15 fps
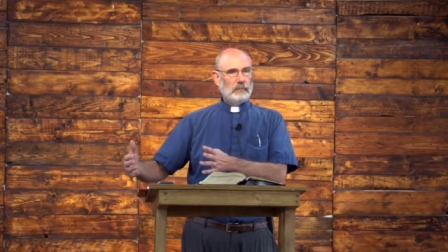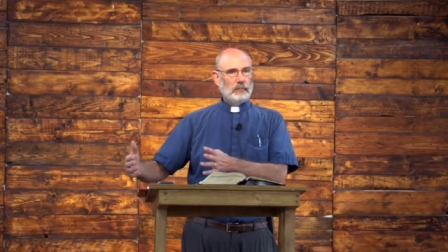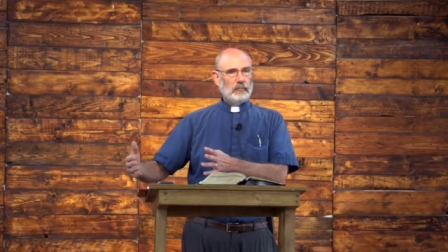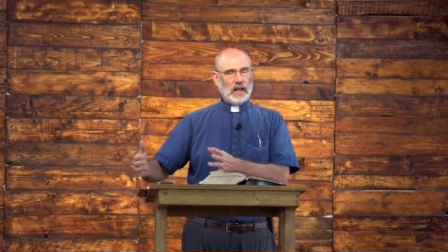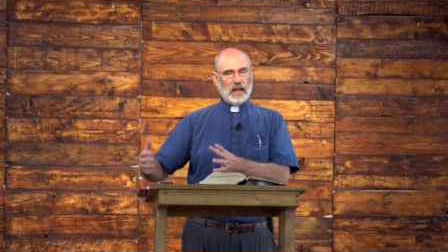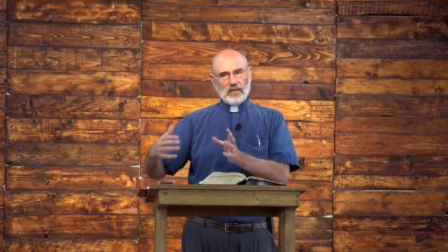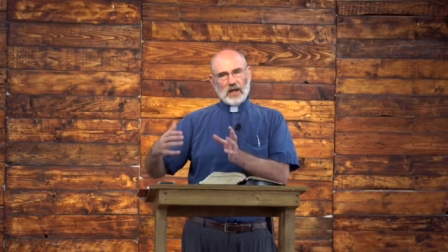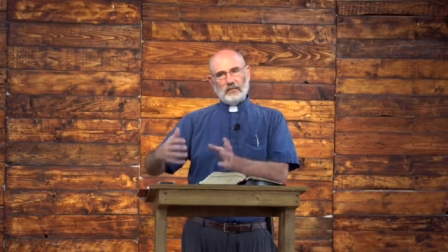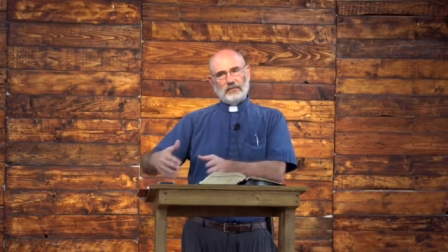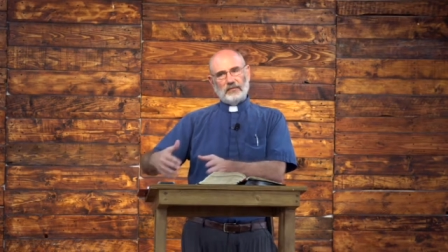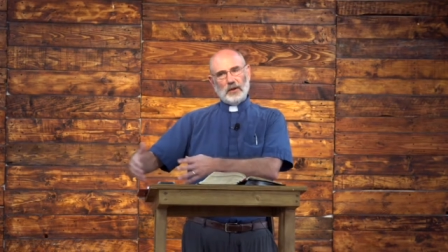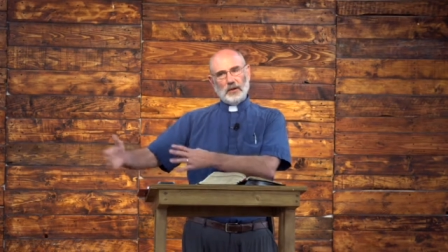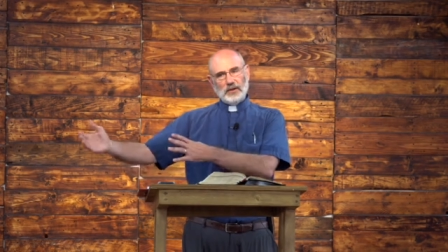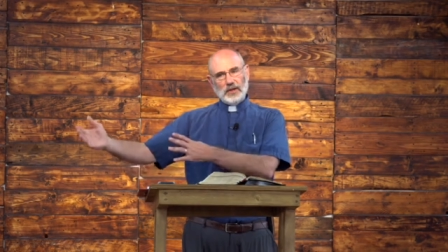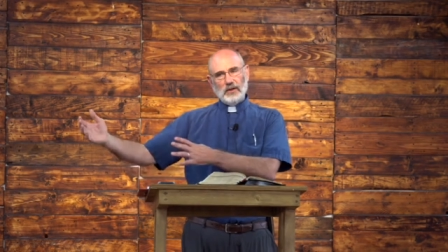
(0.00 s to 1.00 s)
And that
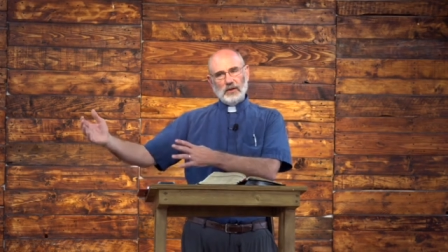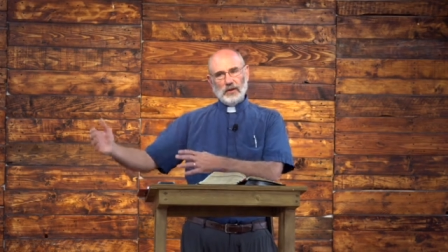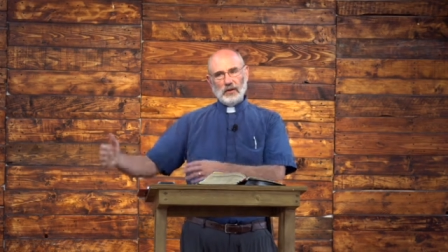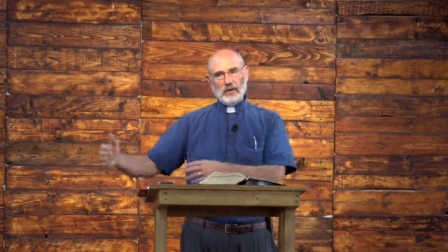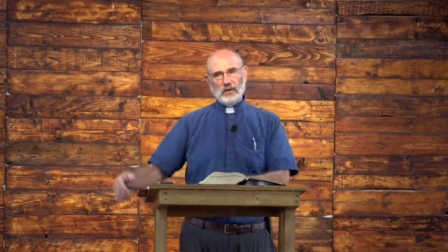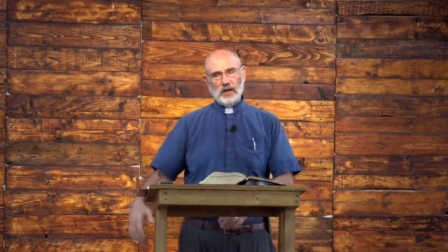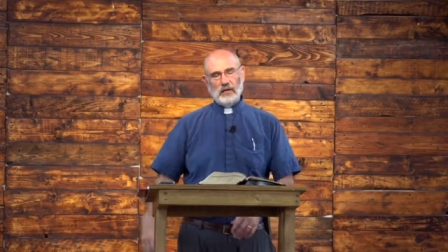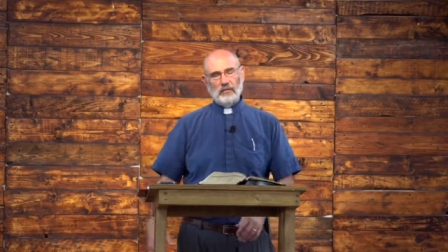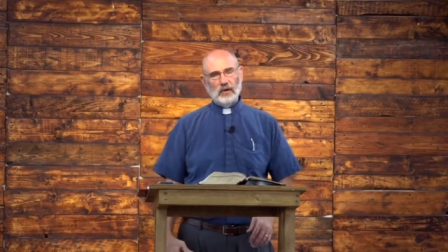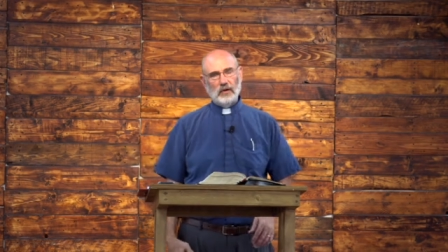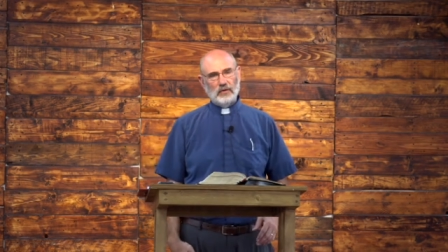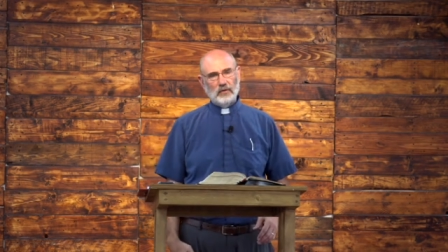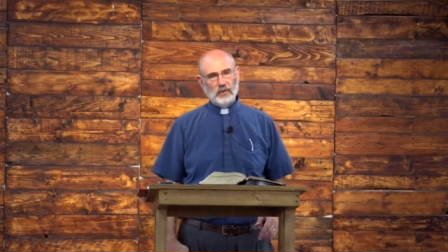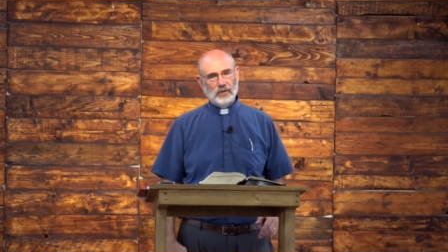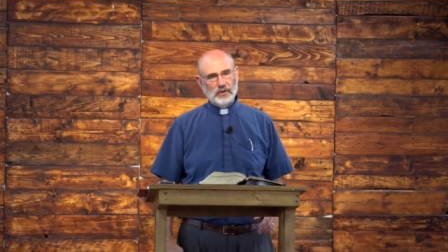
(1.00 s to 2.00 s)
flows into the new covenant,
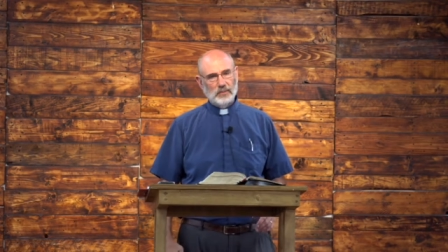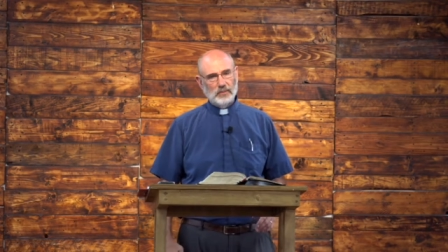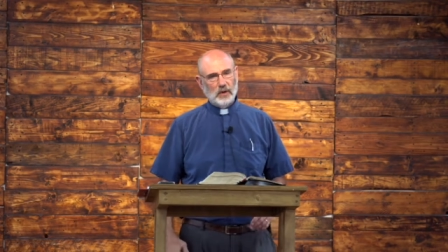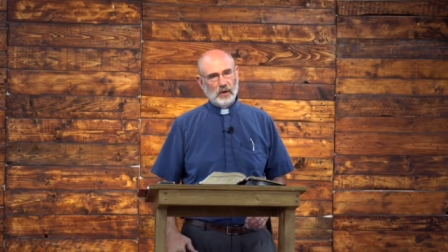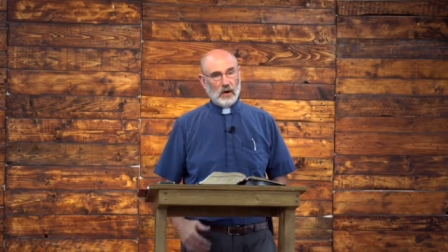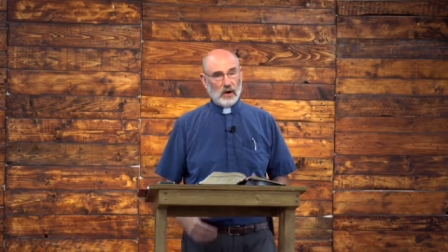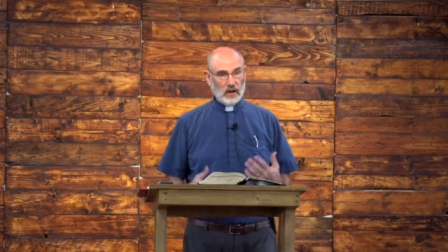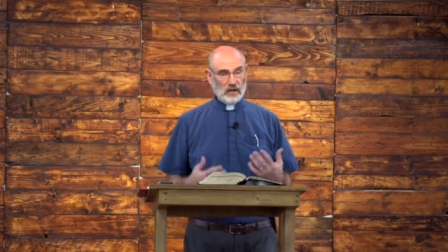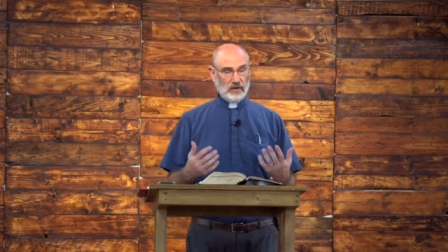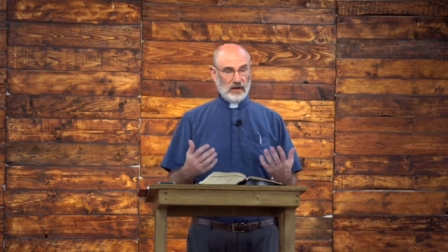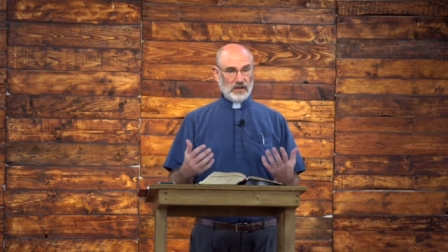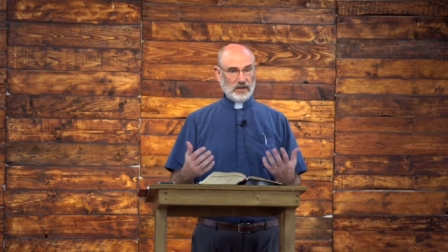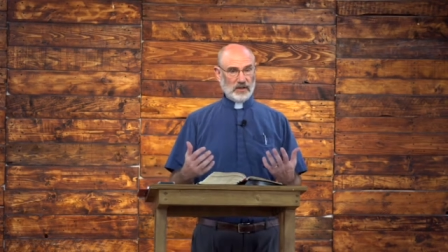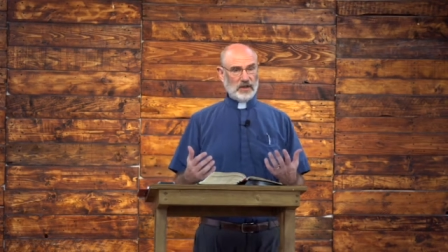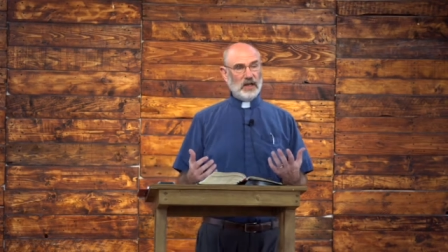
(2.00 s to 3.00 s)
of course, where all of
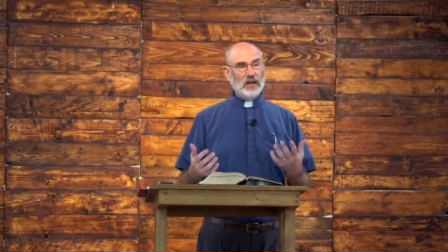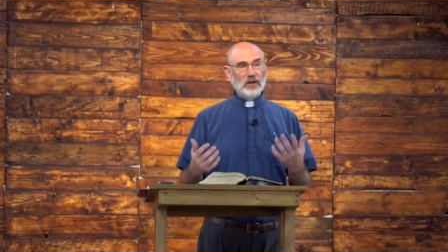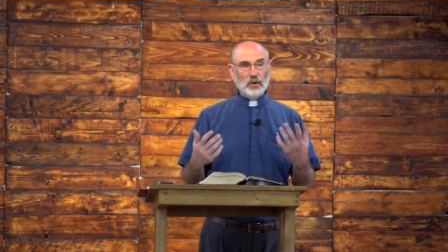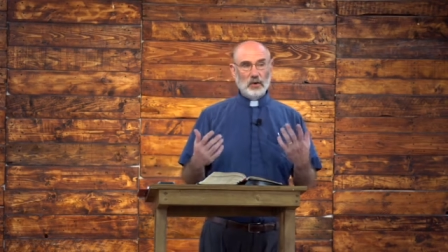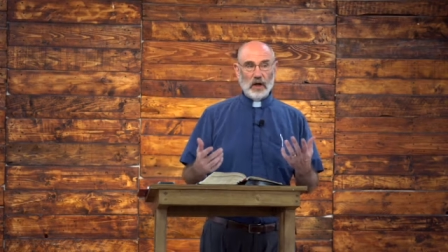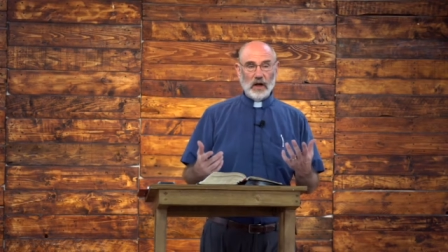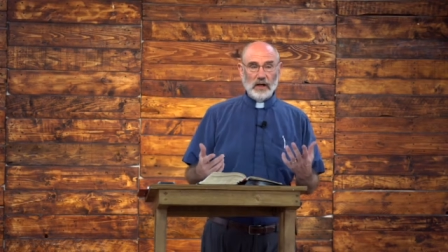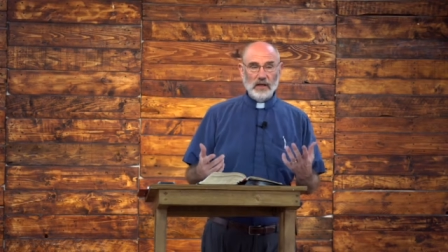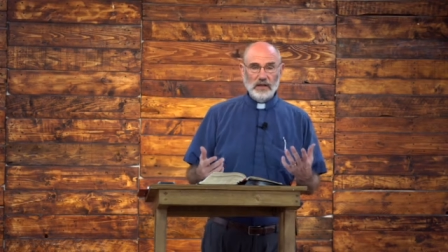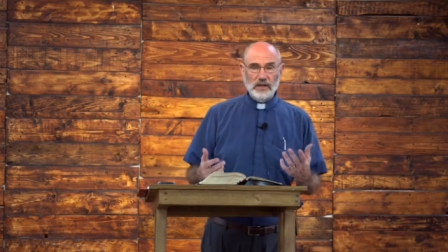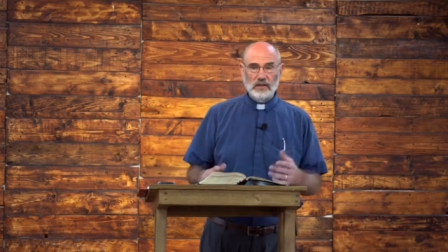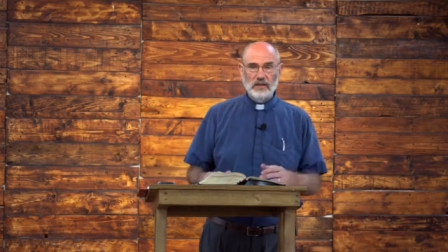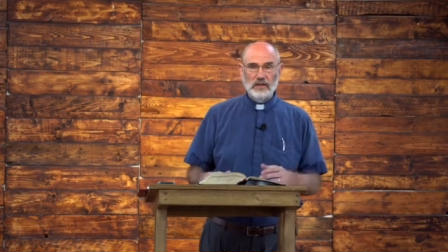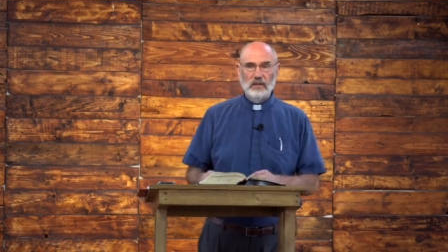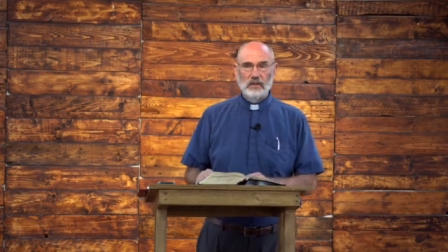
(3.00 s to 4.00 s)
us in
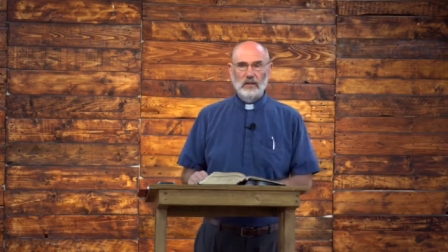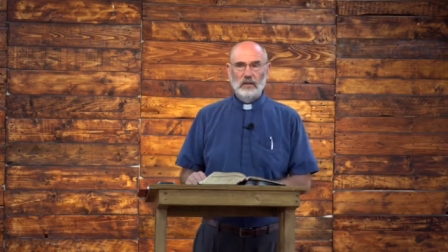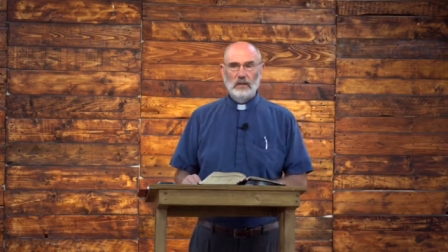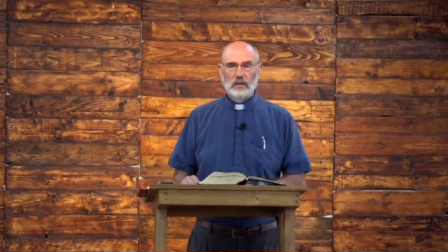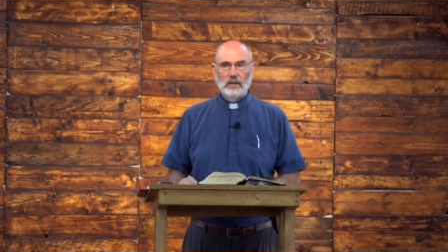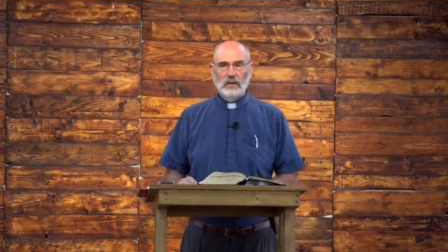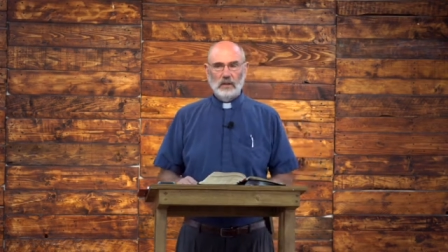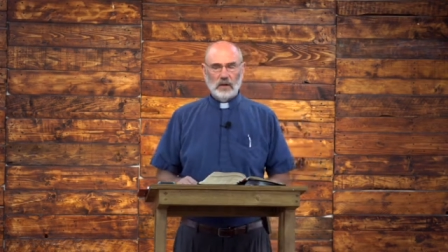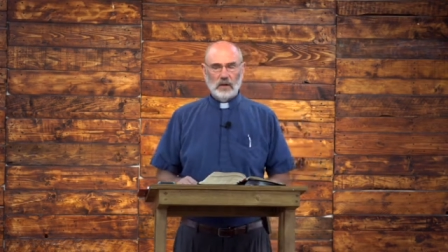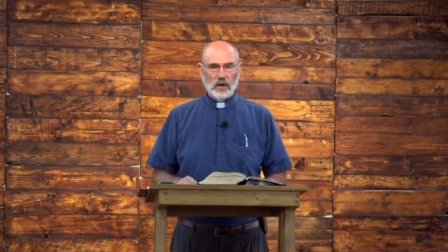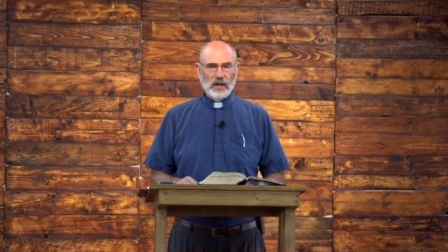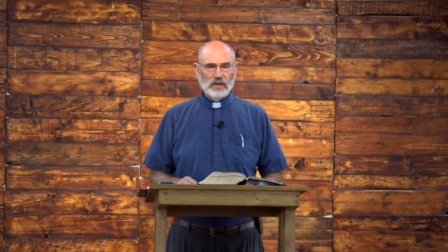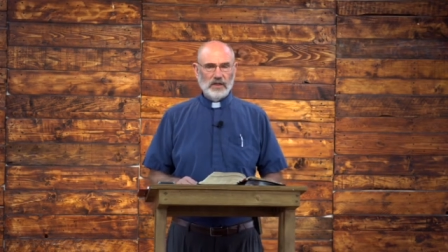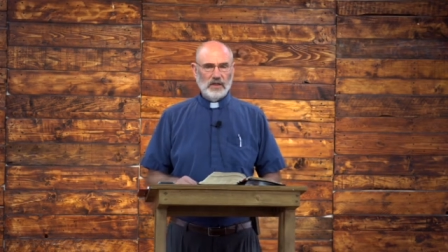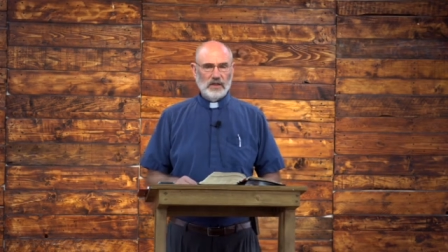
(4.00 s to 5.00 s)
Christ
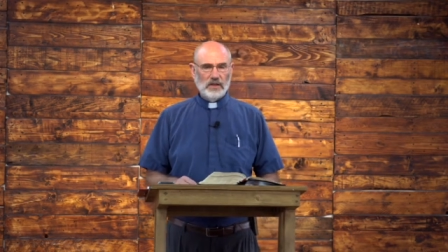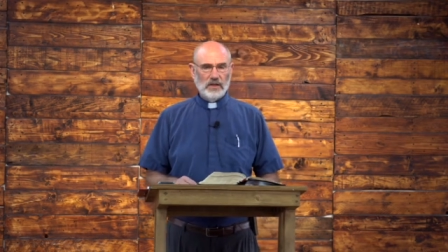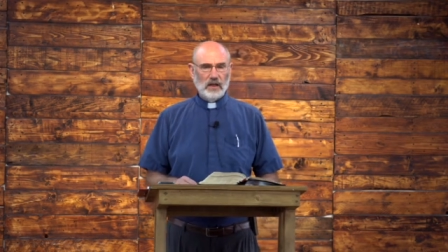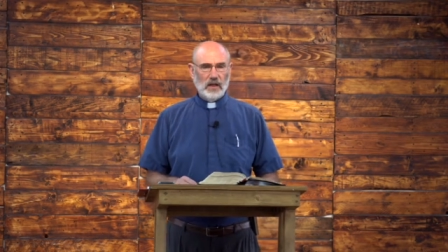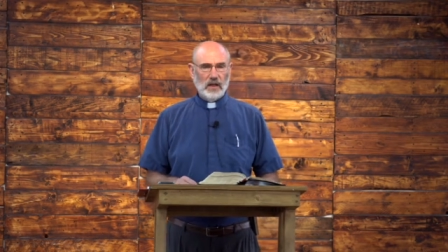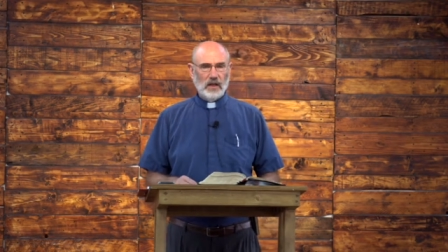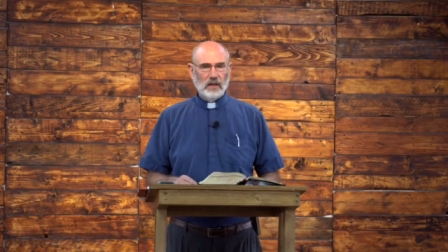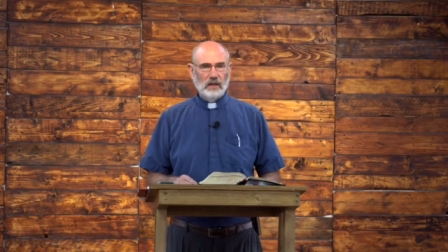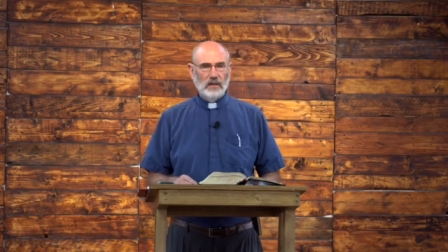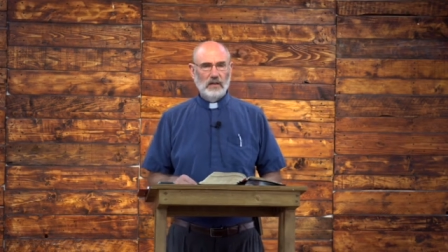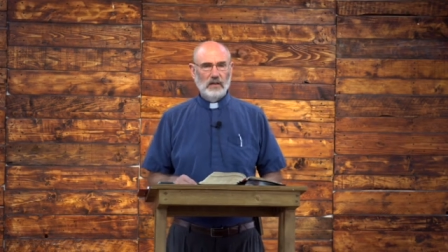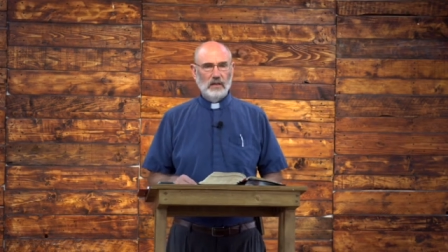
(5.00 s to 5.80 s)
is the king.